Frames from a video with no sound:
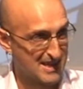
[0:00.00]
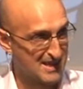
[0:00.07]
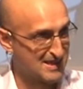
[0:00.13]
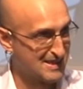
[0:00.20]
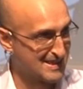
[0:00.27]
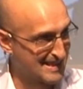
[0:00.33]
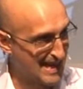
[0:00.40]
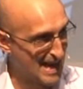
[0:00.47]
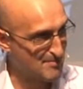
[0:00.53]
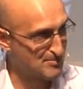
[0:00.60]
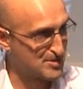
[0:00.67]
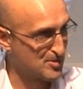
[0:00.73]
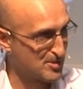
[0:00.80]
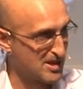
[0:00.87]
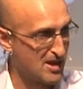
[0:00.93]
And the gap
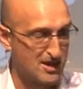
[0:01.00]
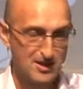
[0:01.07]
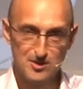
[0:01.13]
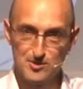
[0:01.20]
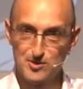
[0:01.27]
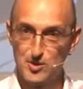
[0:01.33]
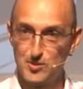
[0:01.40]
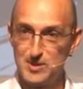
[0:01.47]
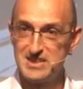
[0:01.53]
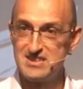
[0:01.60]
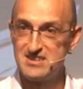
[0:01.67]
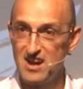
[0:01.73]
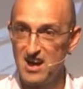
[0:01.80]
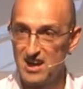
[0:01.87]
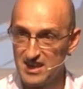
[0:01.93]
to a guy called
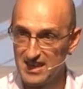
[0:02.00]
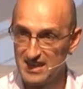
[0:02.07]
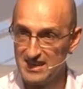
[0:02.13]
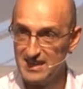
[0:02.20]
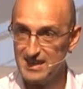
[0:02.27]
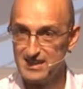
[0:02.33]
Quintana,